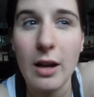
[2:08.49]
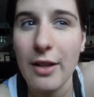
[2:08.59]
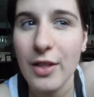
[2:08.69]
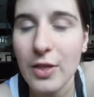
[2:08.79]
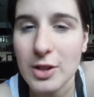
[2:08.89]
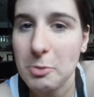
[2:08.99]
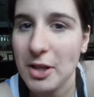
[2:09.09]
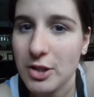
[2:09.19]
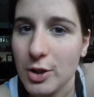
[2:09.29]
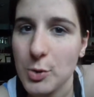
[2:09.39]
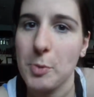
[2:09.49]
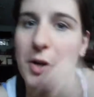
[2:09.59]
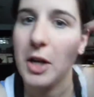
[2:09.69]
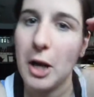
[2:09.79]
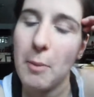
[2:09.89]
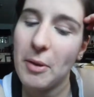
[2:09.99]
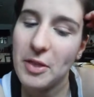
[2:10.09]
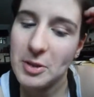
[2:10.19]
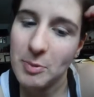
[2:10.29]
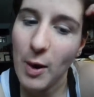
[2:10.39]
I think the Spice Girls were breaking up at
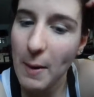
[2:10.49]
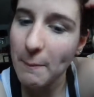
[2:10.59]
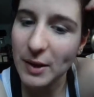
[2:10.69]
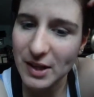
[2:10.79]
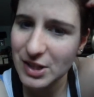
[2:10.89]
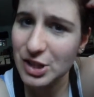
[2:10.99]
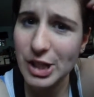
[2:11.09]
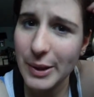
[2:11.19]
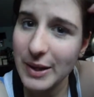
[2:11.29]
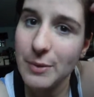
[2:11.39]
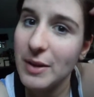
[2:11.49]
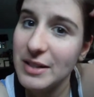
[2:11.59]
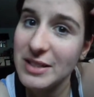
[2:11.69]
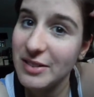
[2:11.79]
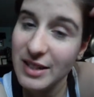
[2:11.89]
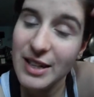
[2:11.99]
this point because Geri wanted to leave.